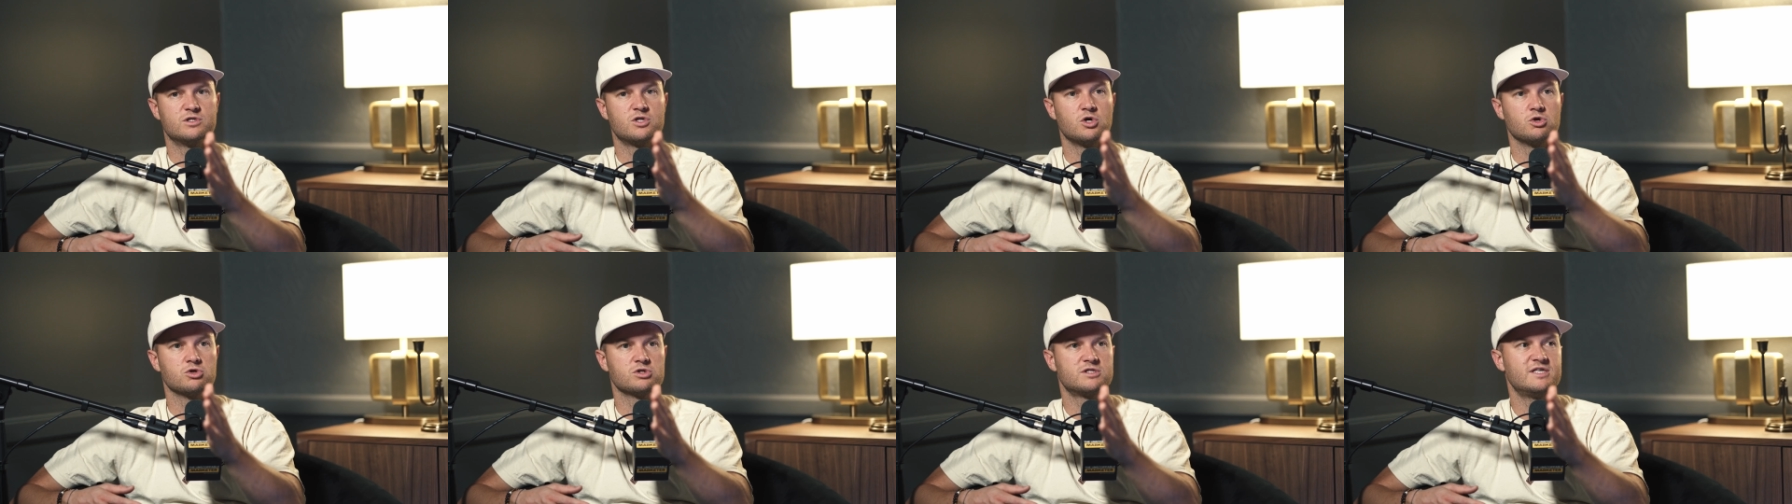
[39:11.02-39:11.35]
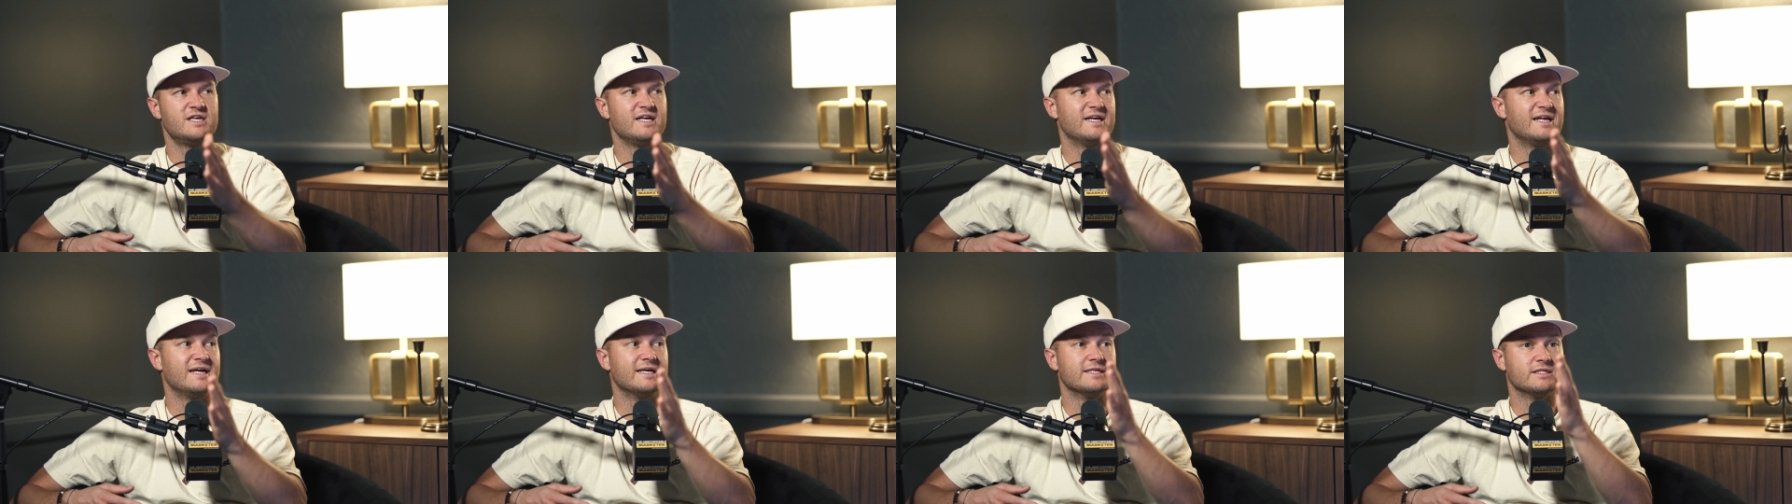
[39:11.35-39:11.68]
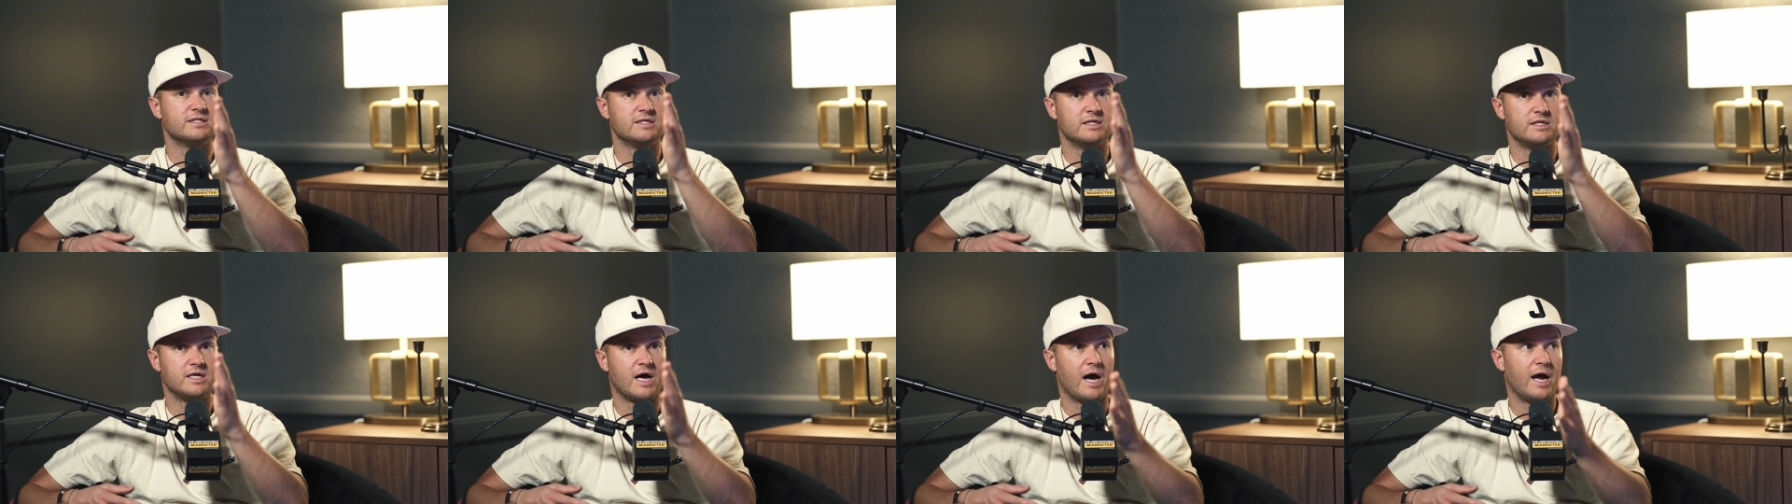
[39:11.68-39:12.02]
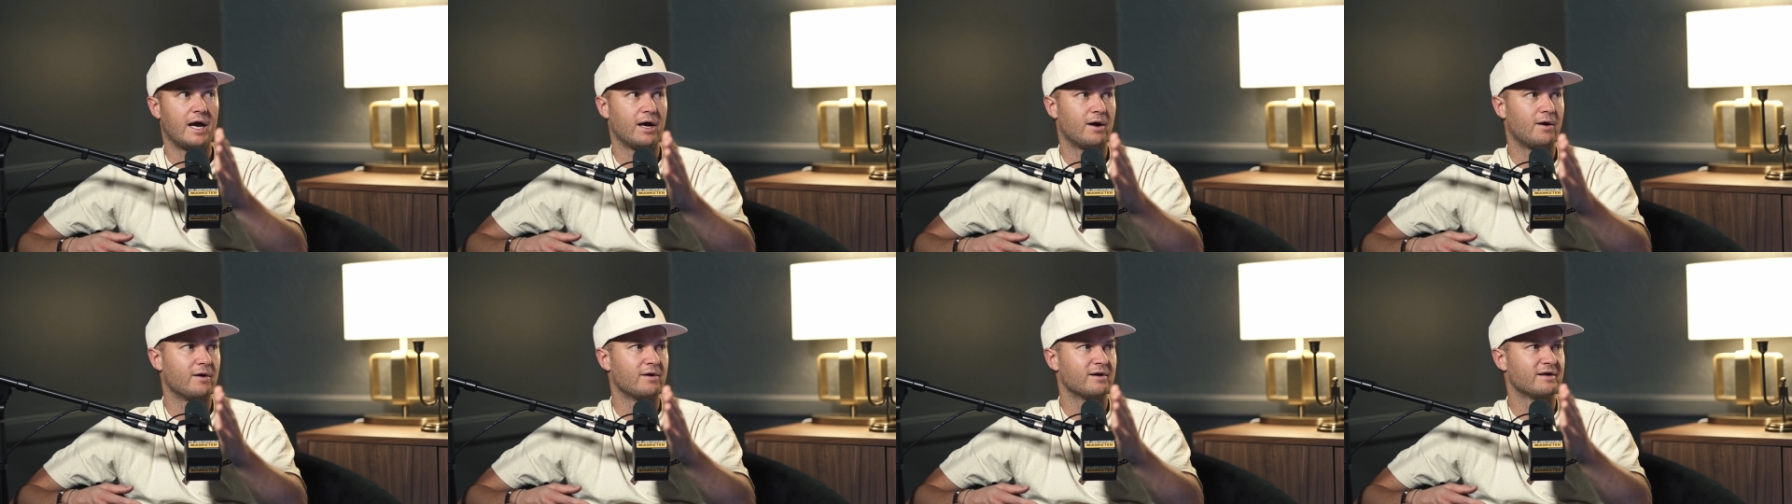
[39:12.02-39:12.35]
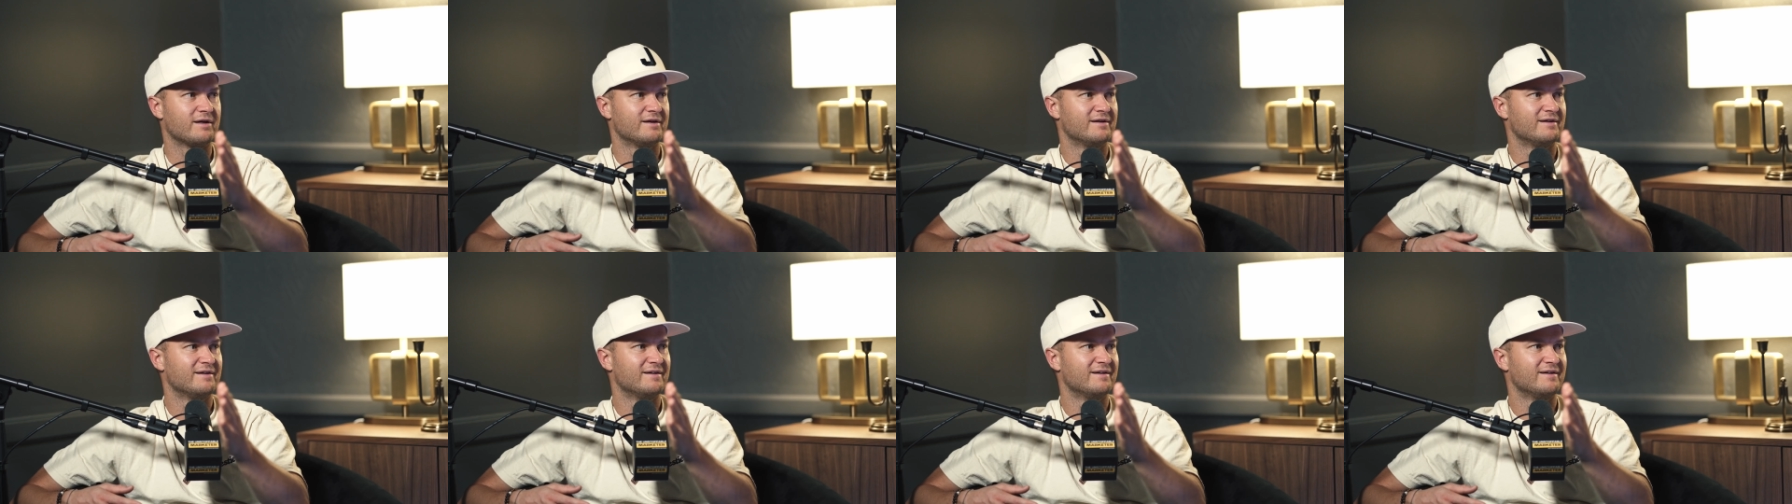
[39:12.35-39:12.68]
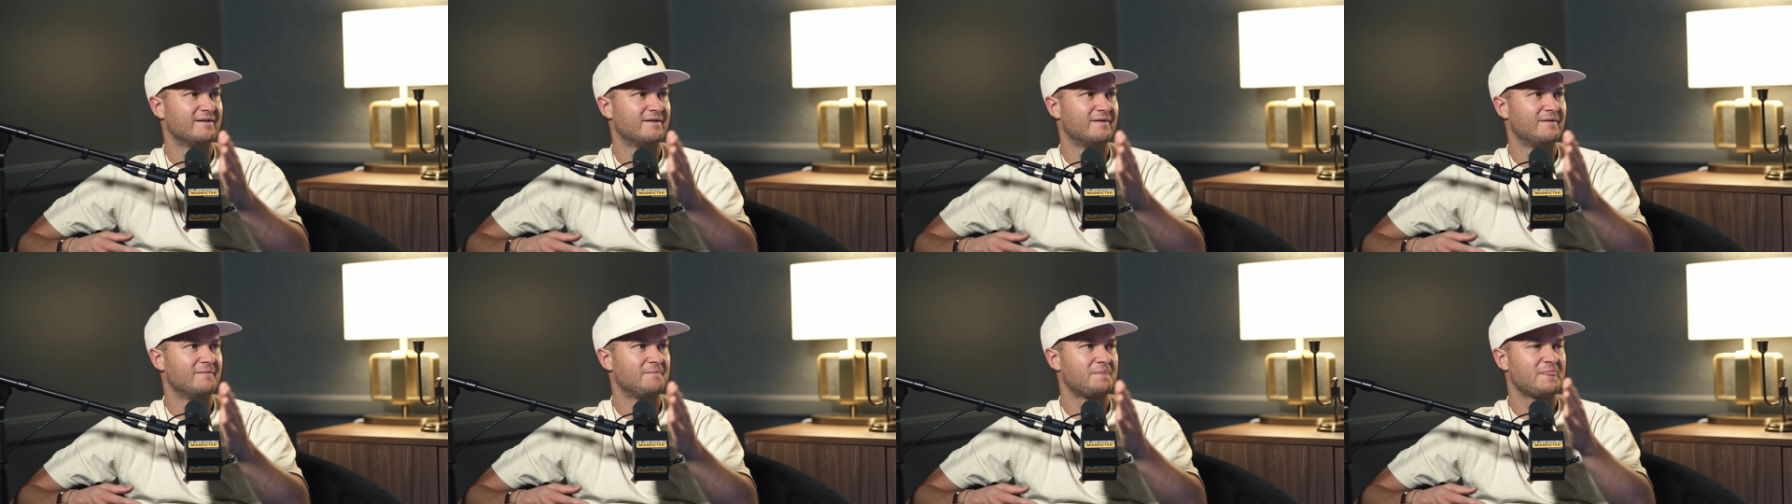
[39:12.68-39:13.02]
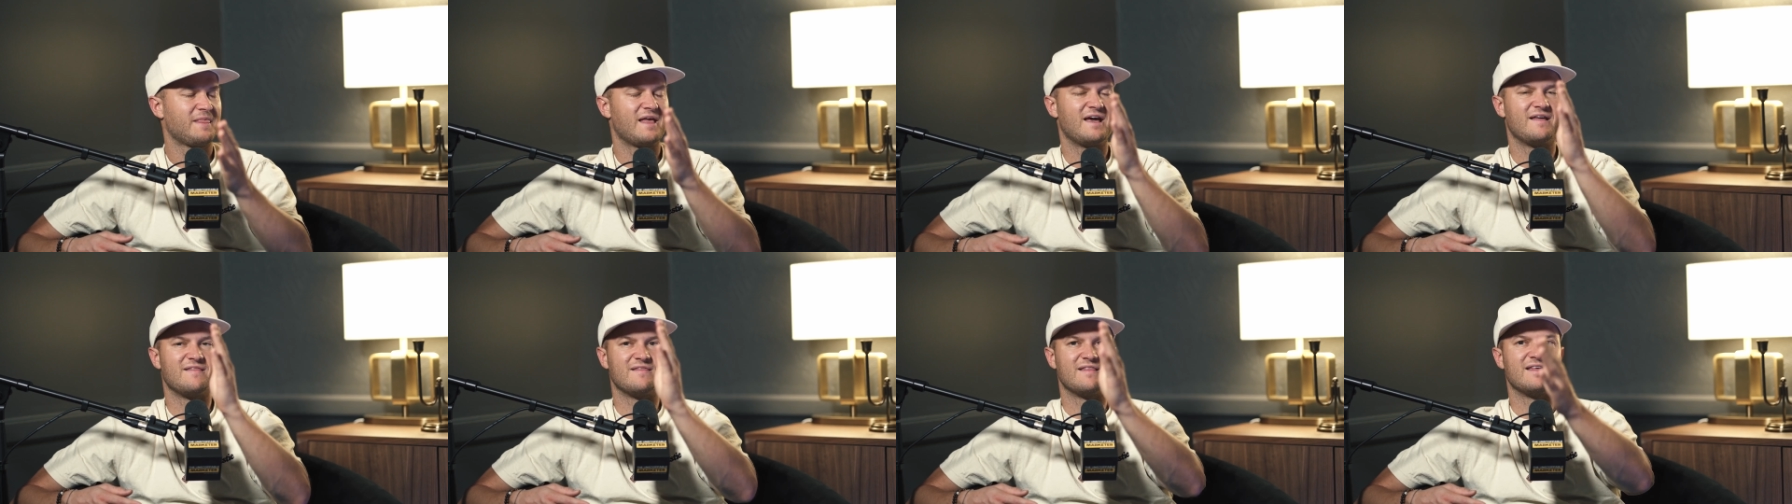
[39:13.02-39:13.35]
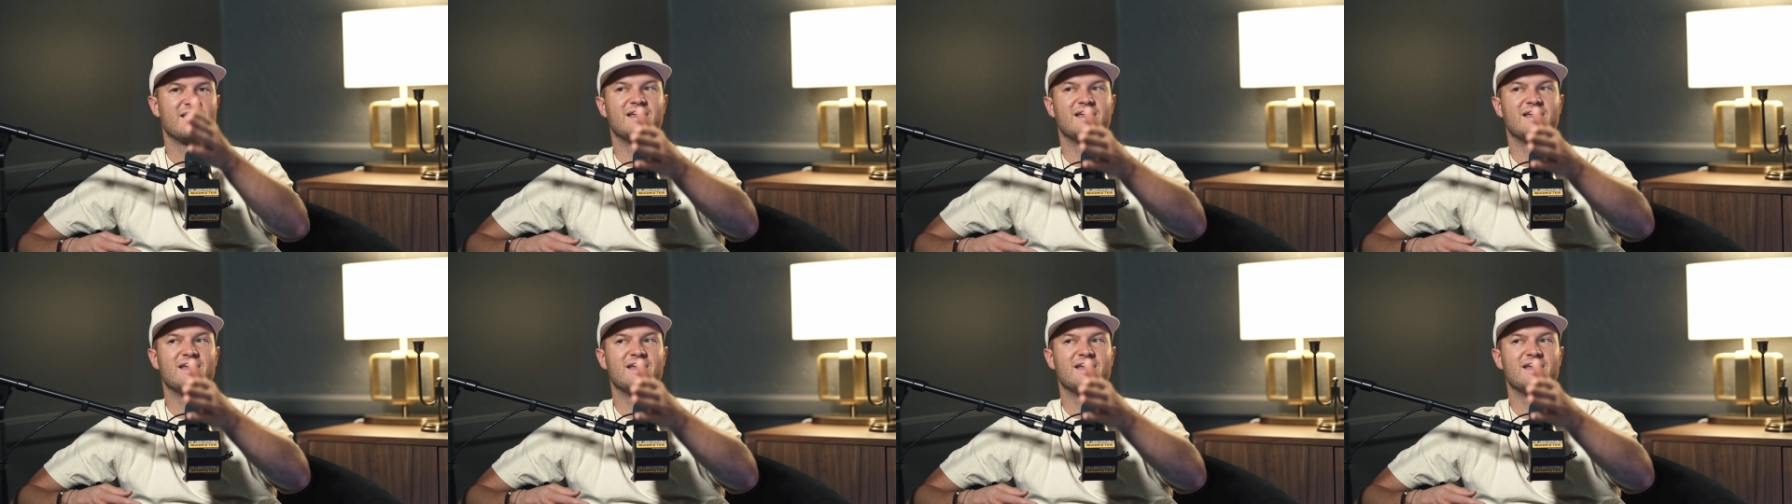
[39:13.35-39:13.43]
13, is die hard, and